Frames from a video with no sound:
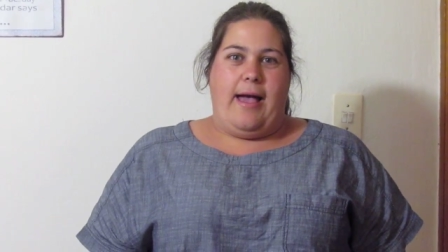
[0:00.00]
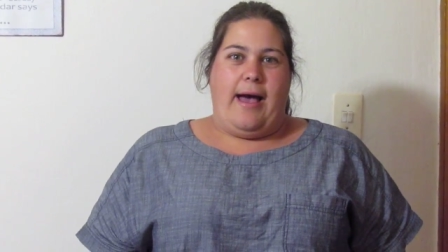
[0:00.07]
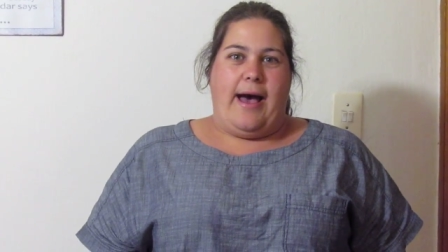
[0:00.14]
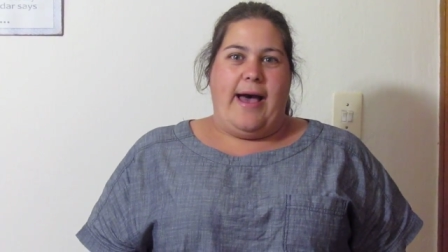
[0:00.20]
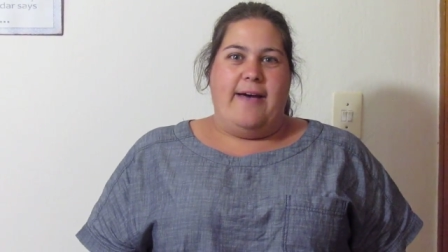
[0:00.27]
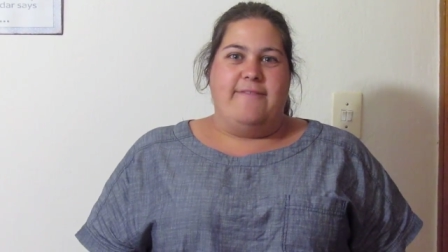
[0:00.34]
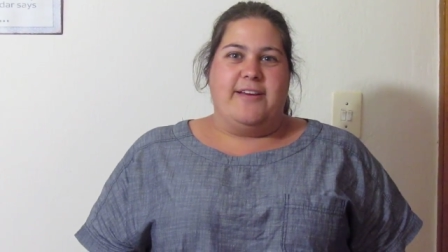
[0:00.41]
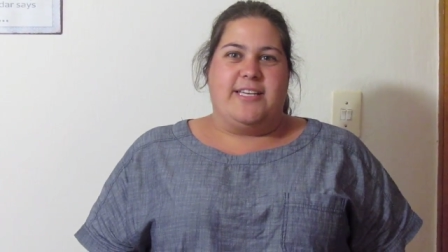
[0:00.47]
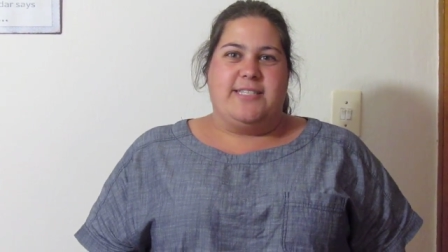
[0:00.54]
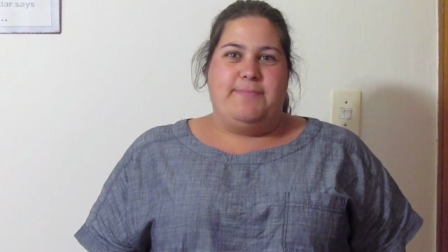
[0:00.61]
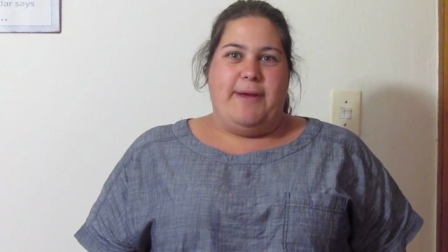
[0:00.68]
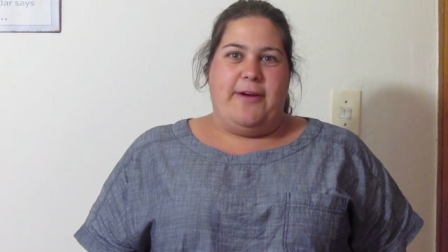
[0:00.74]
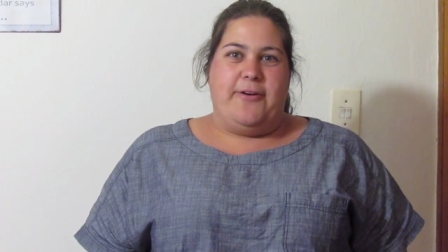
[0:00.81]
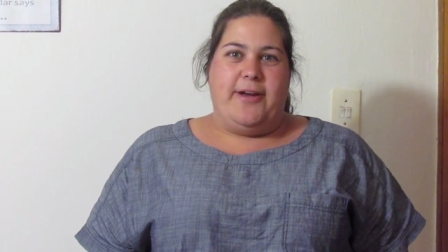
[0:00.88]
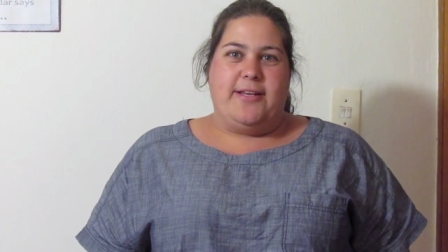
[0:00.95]
I have
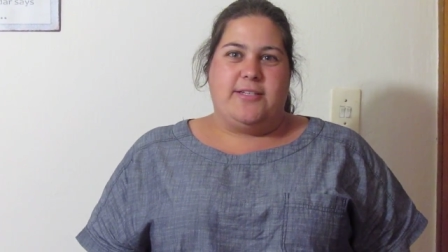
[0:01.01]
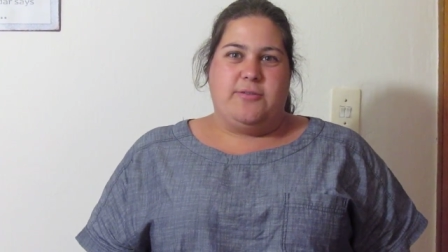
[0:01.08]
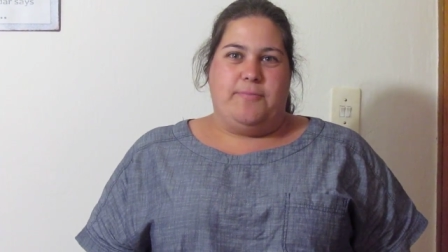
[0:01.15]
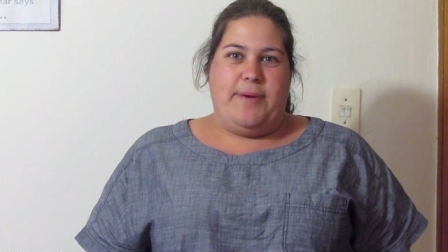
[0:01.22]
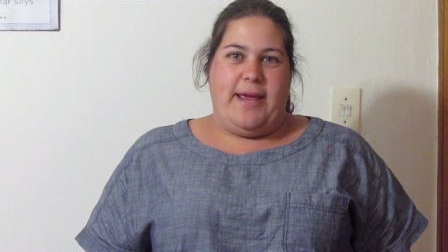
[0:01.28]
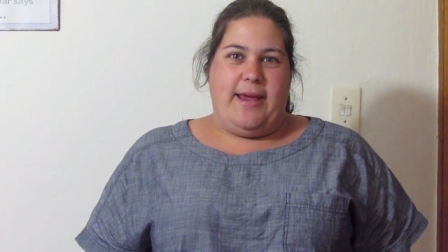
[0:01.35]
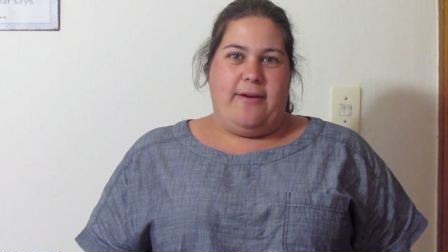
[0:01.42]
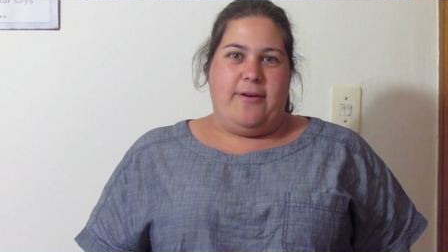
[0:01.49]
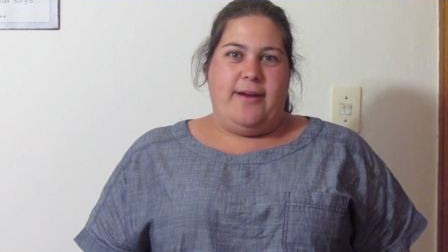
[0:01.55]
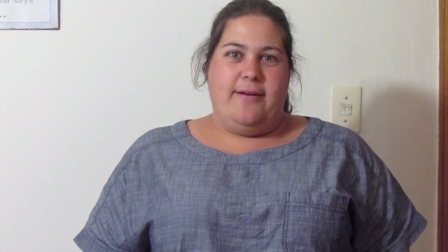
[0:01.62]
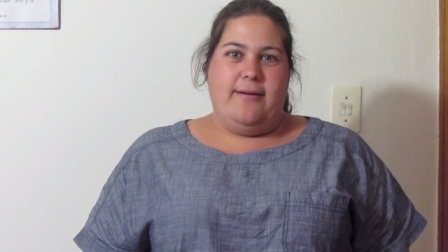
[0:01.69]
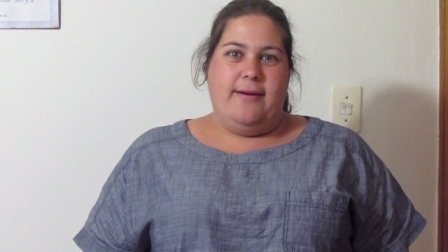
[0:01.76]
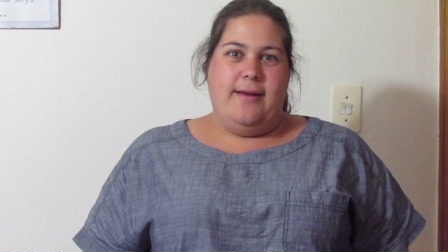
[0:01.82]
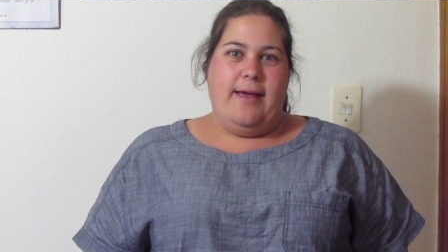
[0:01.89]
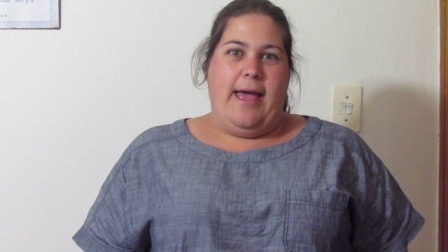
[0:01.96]
experience of pairing
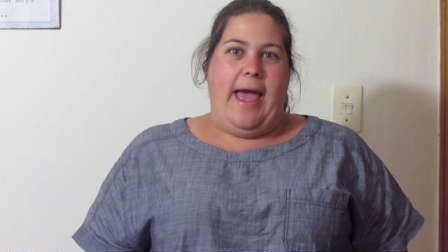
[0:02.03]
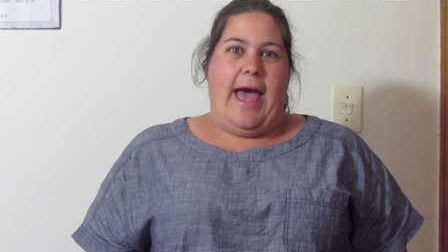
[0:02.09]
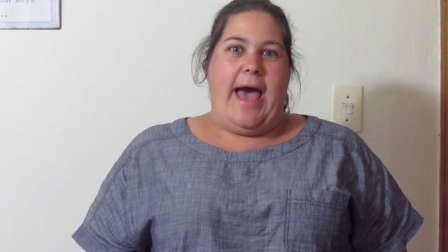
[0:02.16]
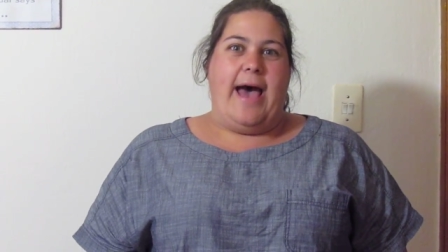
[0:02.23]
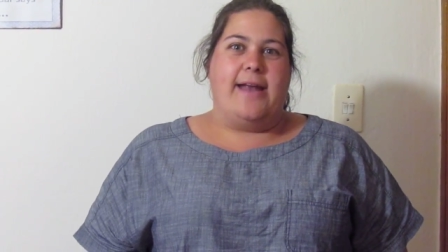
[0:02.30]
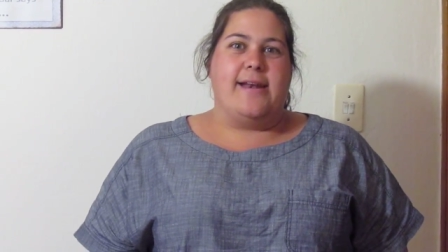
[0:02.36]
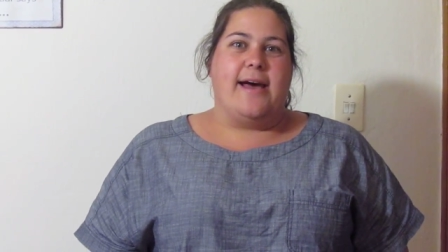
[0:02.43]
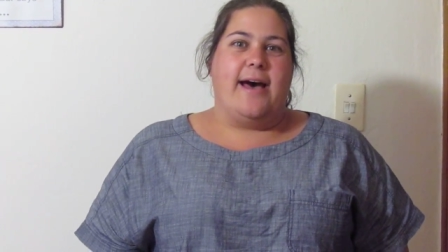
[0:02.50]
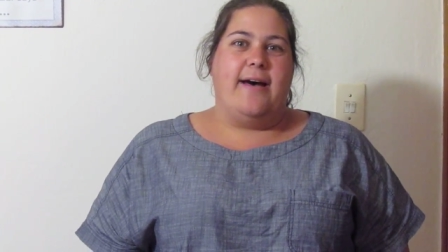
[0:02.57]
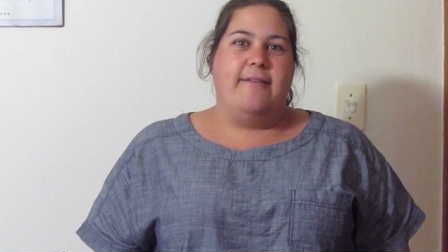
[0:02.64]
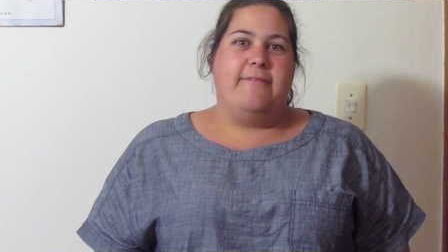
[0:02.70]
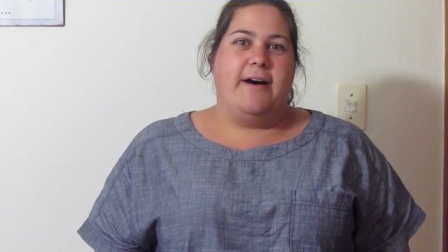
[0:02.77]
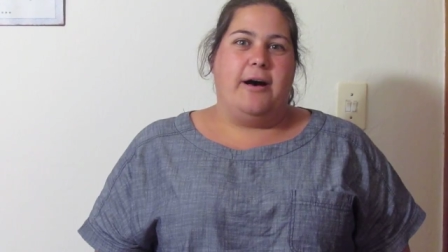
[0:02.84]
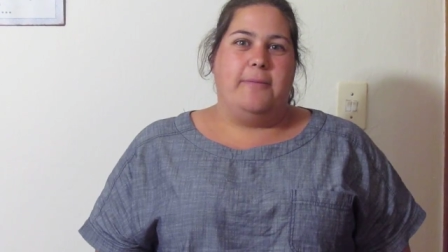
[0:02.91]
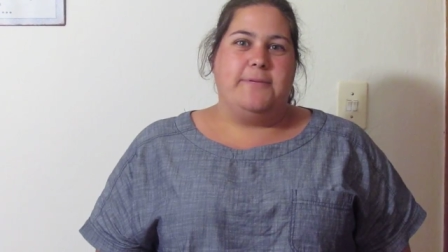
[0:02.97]
and I
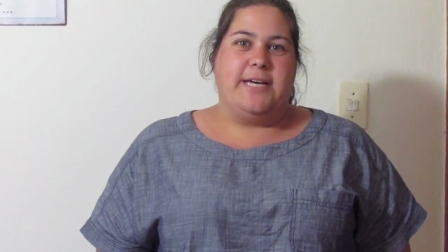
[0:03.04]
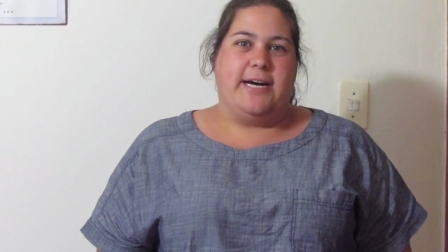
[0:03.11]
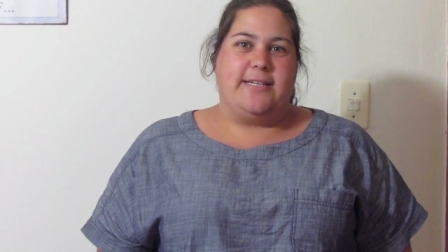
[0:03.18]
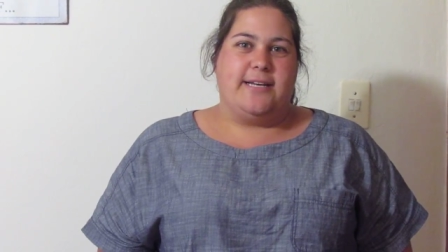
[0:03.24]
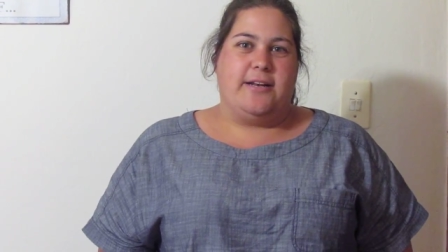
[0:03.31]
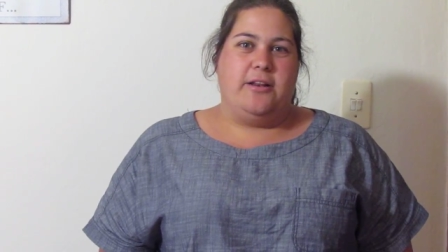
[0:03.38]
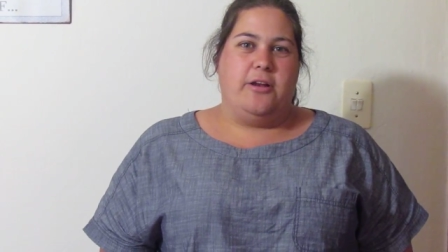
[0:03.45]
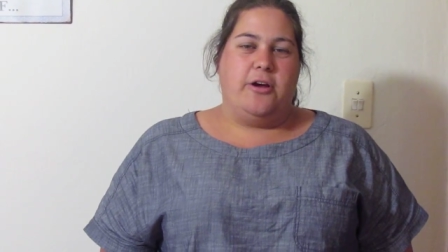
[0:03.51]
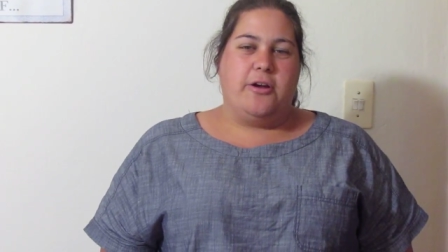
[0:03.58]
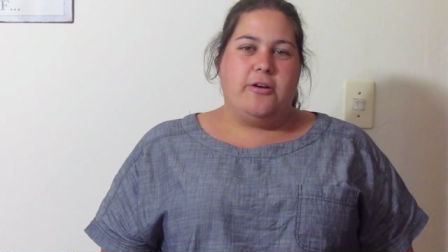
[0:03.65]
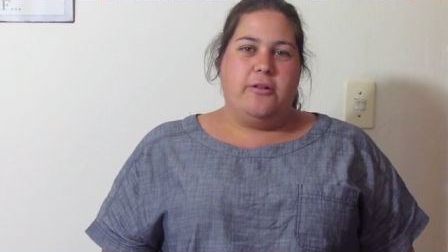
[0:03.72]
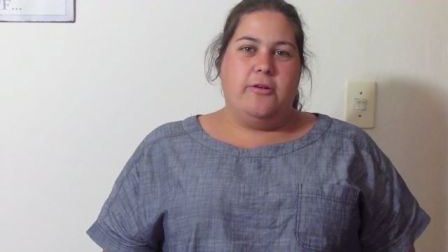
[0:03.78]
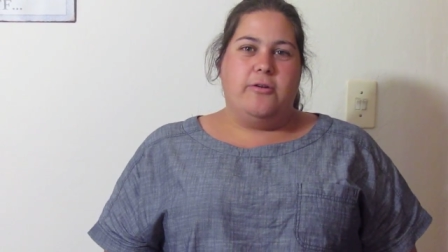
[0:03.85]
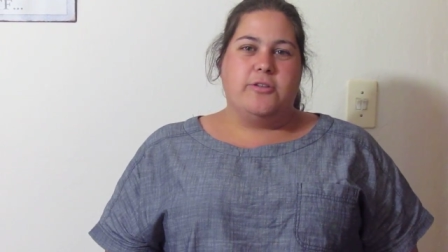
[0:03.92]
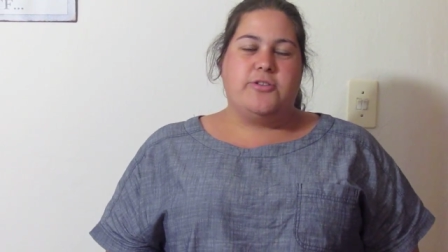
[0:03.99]
have helped out at a
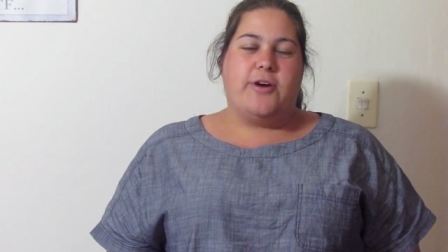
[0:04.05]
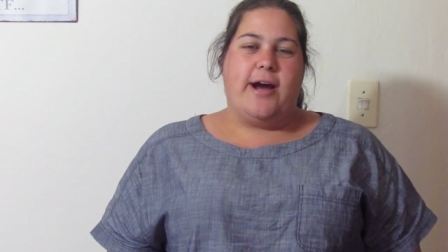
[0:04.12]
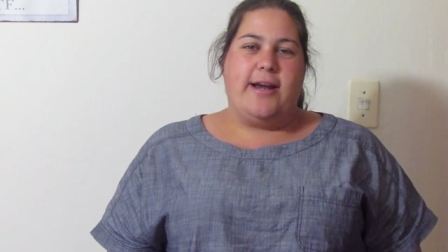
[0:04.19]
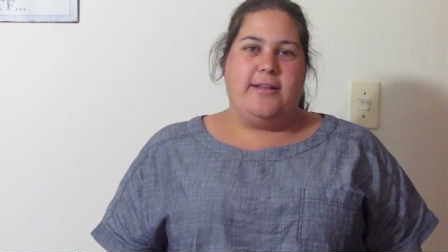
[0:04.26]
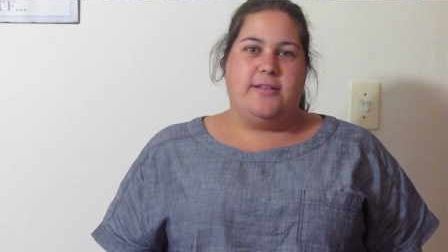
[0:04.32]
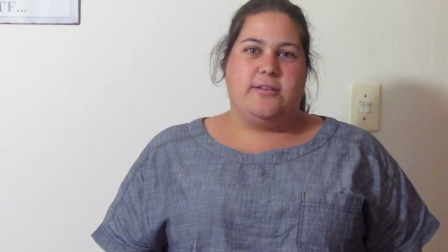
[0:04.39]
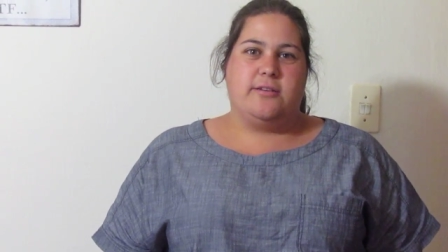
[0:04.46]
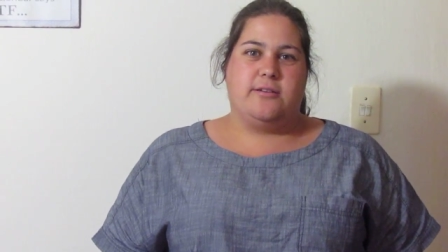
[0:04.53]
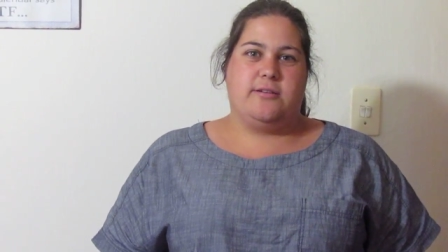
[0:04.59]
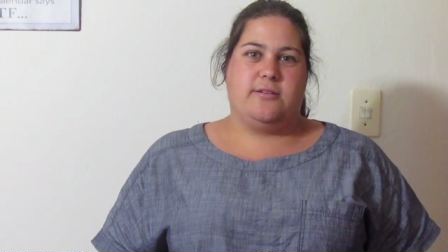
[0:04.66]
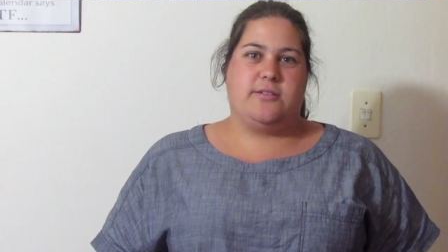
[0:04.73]
local horse riding